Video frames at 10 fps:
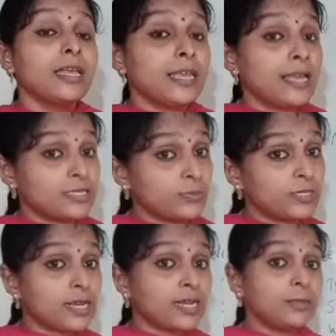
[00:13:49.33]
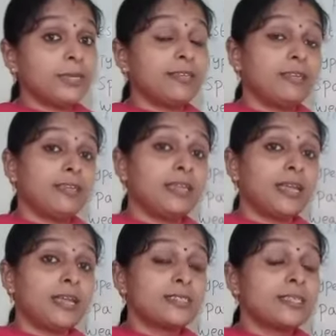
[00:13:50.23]
Yes, which are the
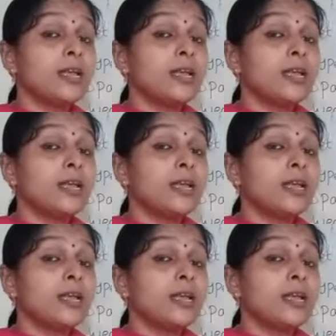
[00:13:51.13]
materials?